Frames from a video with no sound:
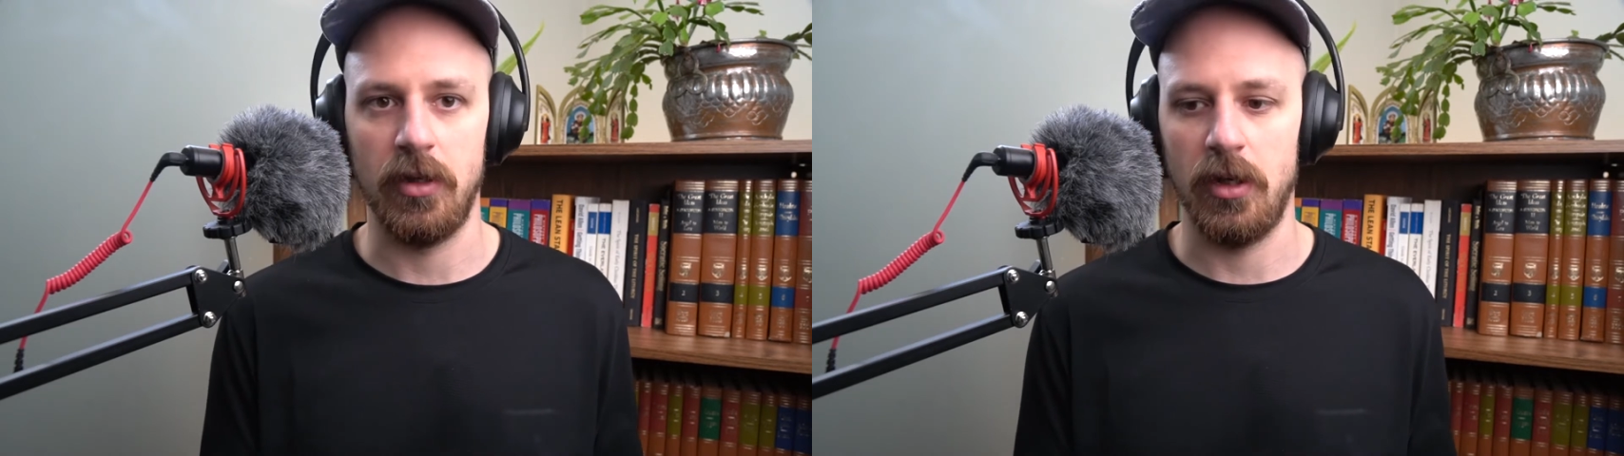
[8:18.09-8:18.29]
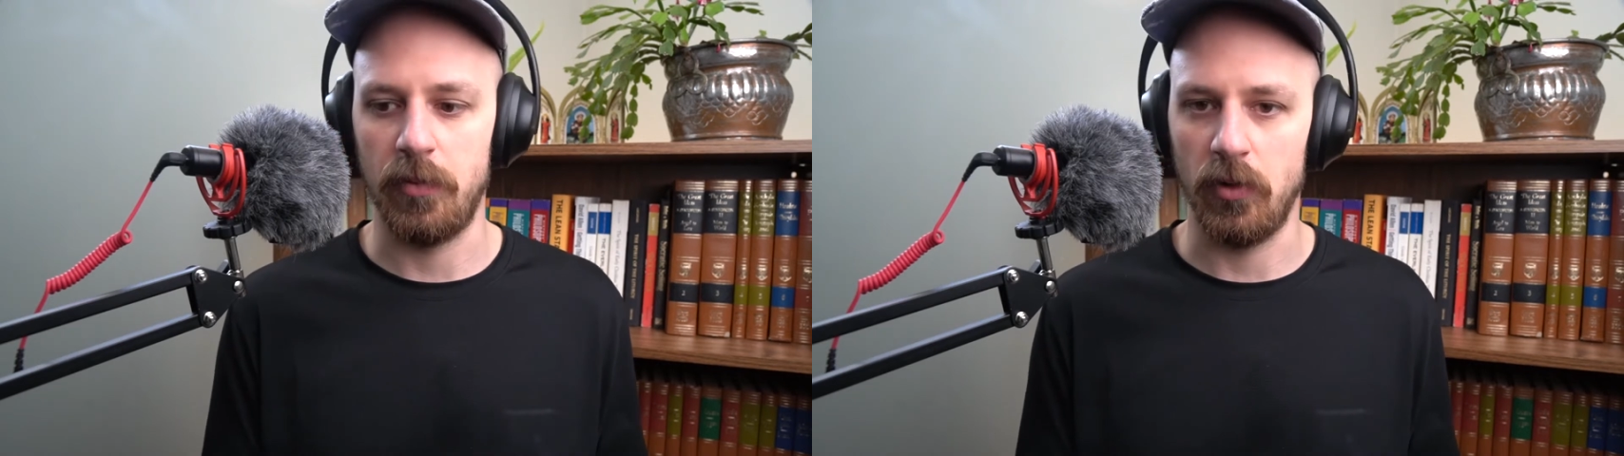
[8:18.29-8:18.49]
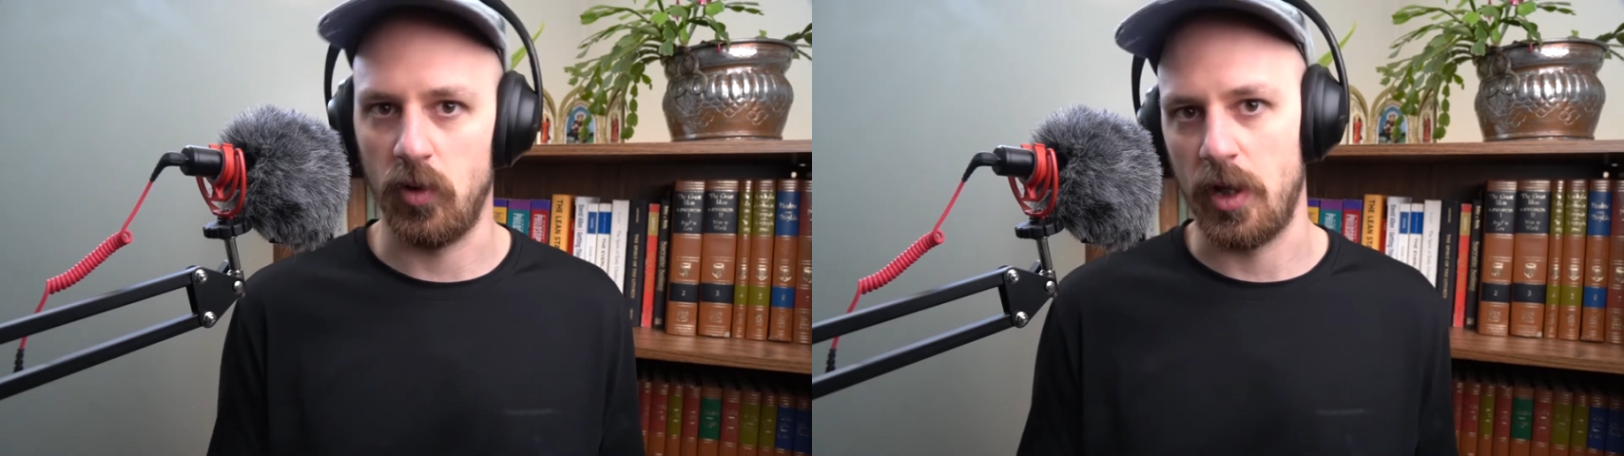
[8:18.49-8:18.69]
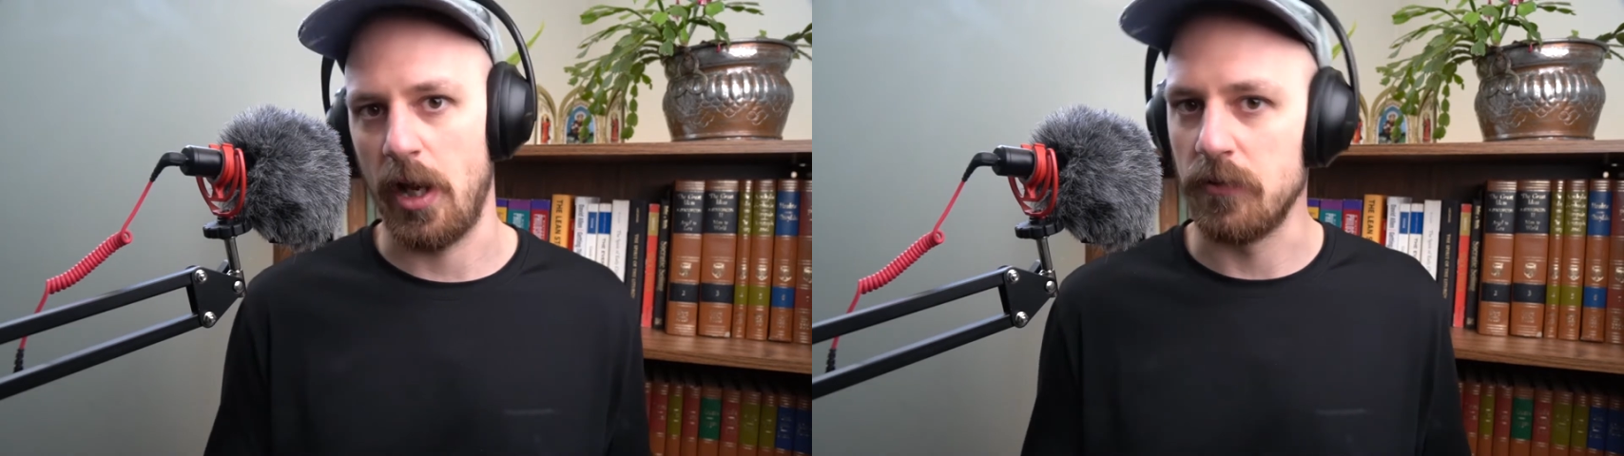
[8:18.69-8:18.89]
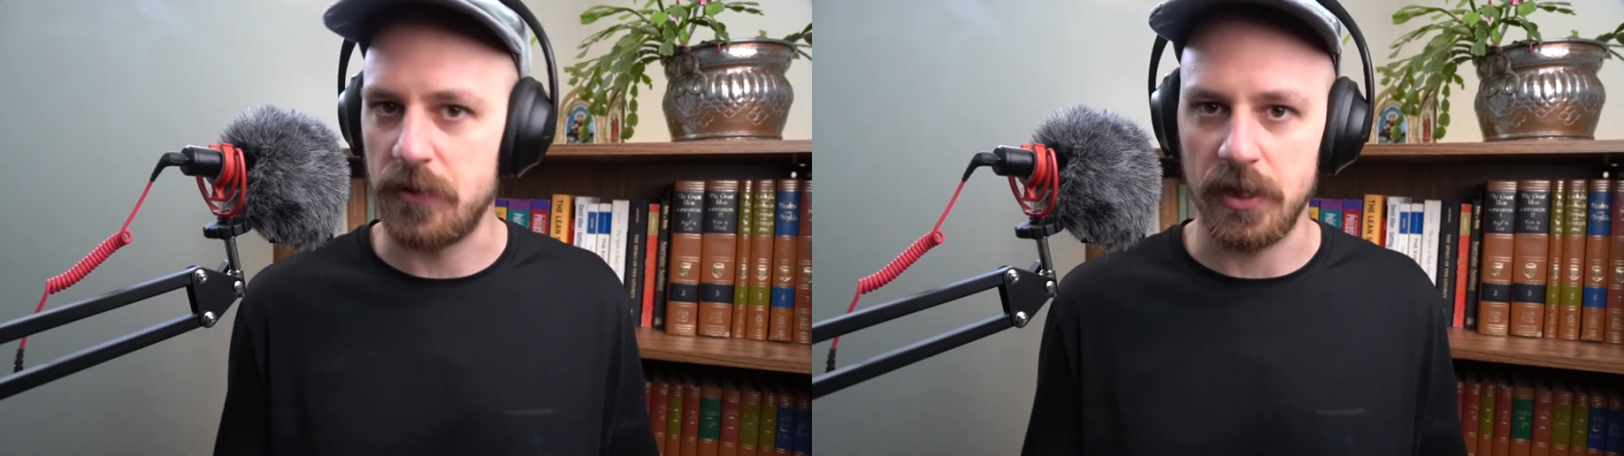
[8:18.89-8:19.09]
but we're
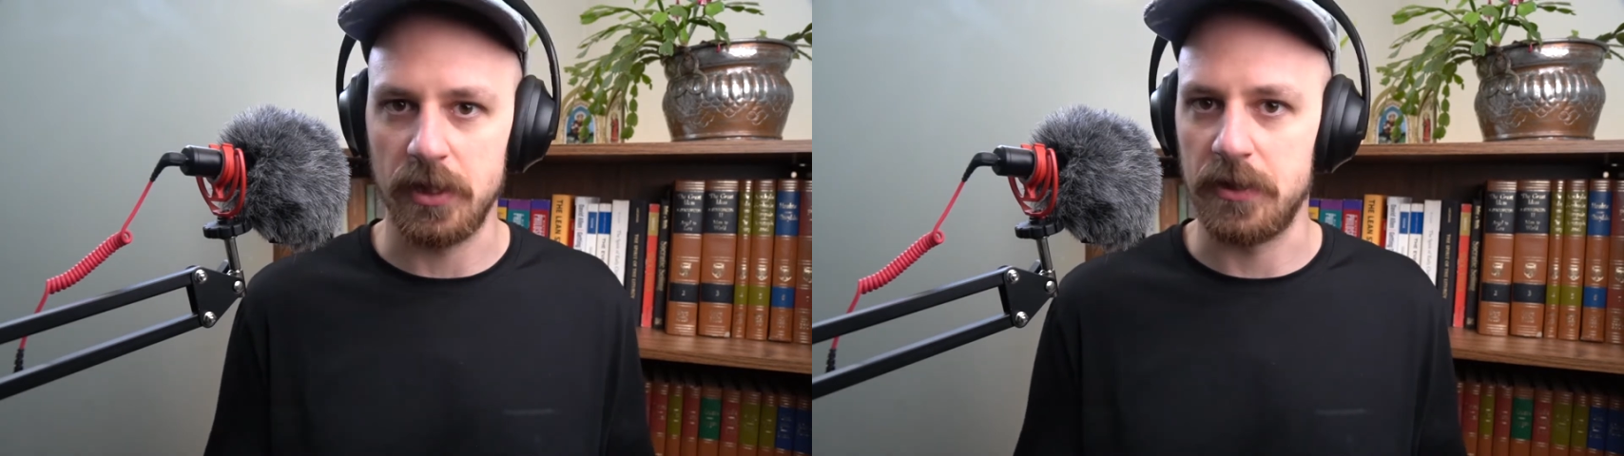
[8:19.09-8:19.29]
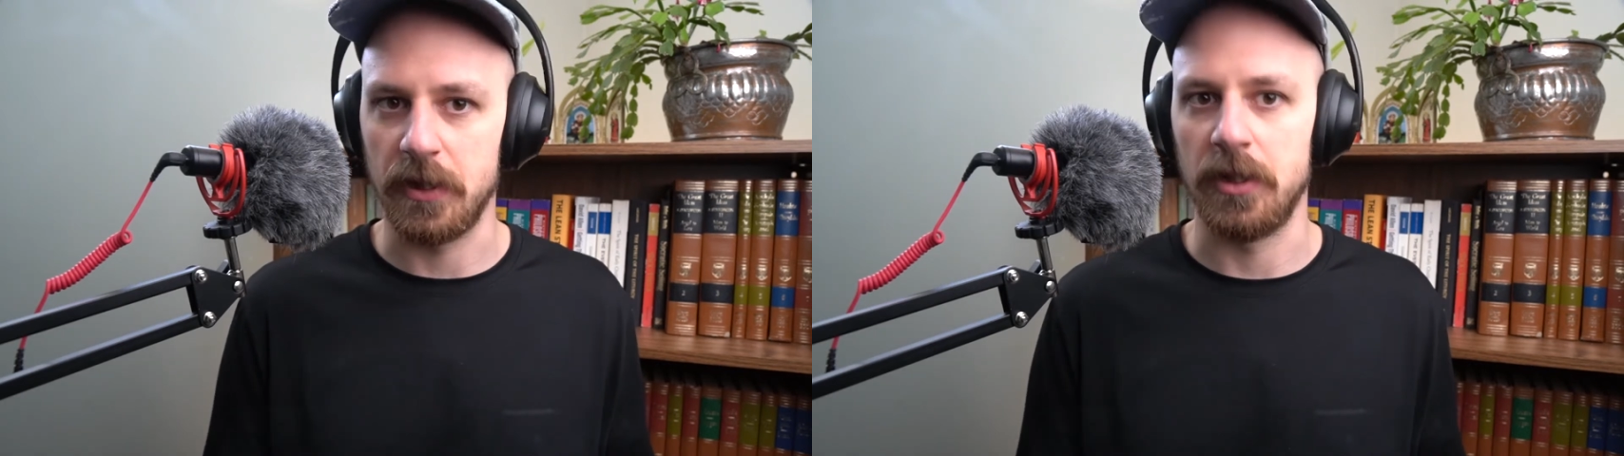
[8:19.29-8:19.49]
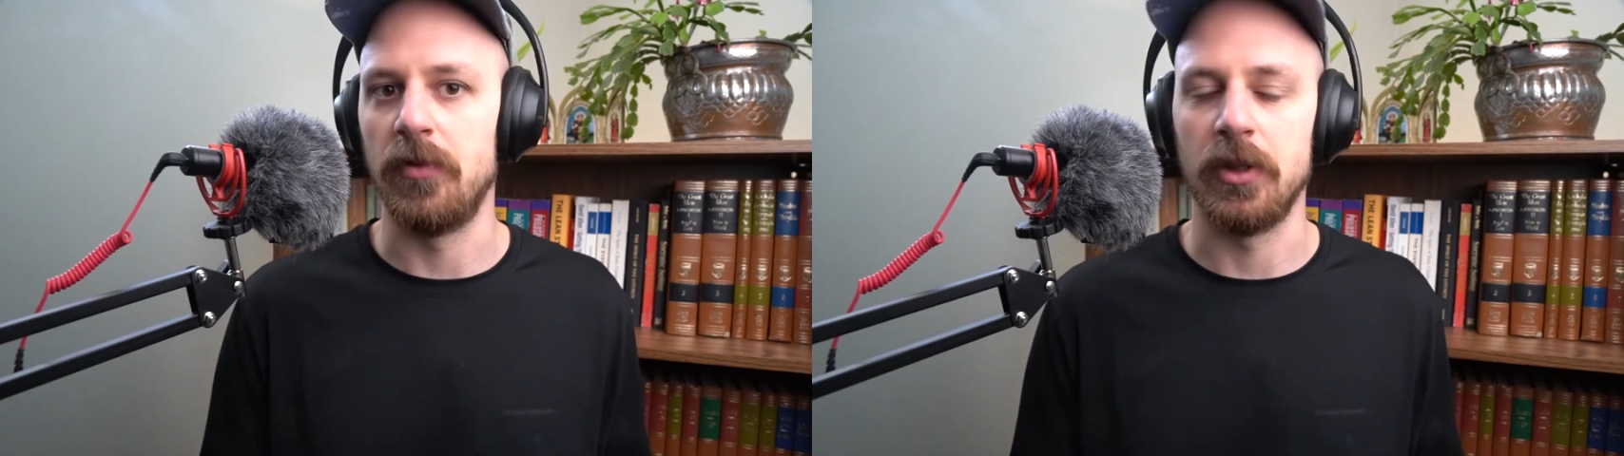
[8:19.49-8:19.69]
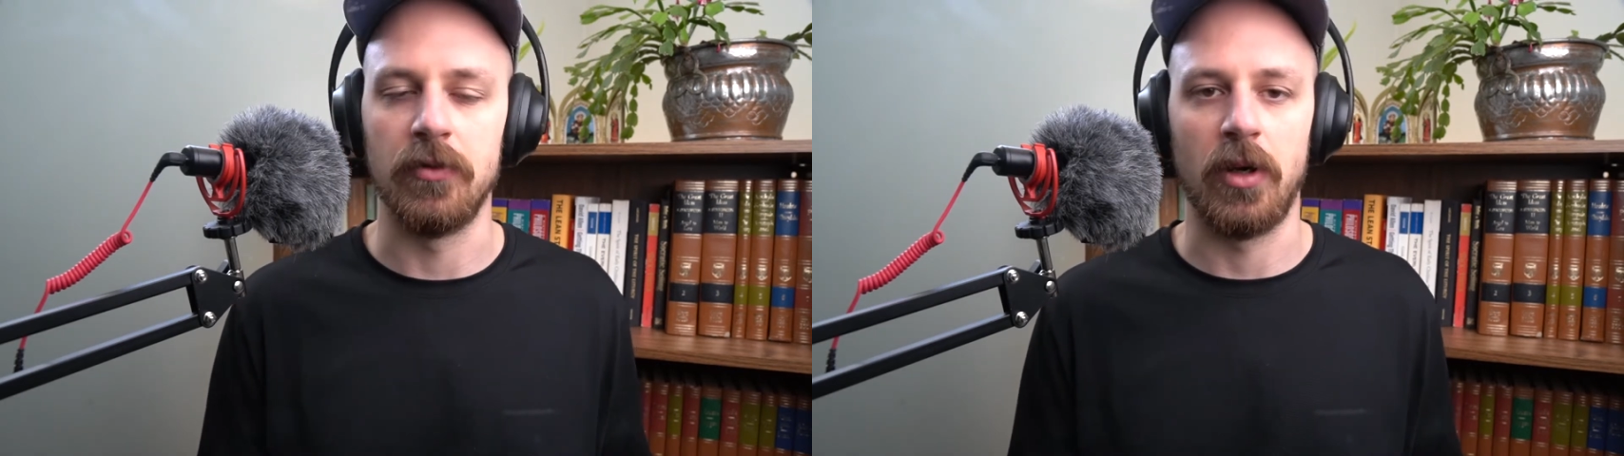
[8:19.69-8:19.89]
now seeing a significant